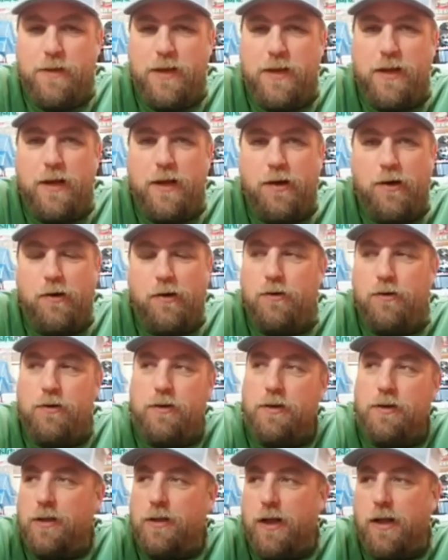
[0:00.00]
Well, let me
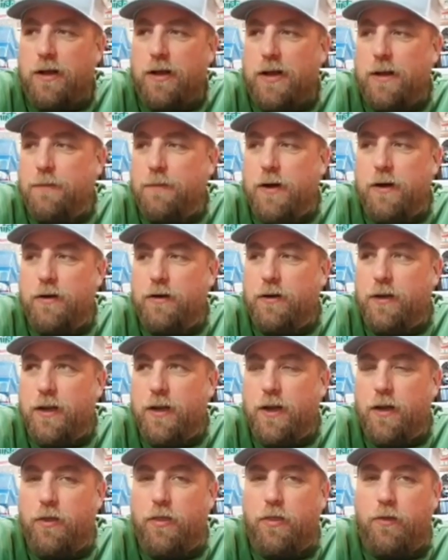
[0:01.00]
know. I'll come
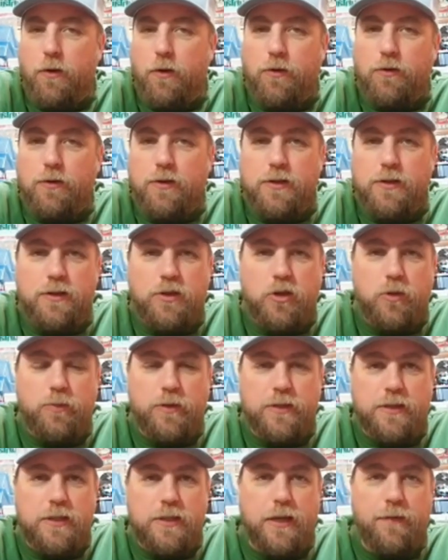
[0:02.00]
out and I'll throw
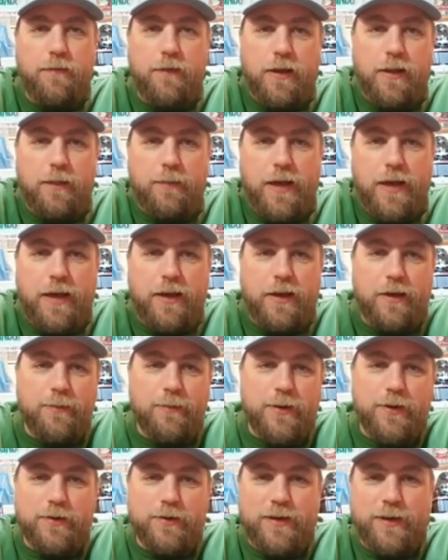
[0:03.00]
stupid stuff out of the back of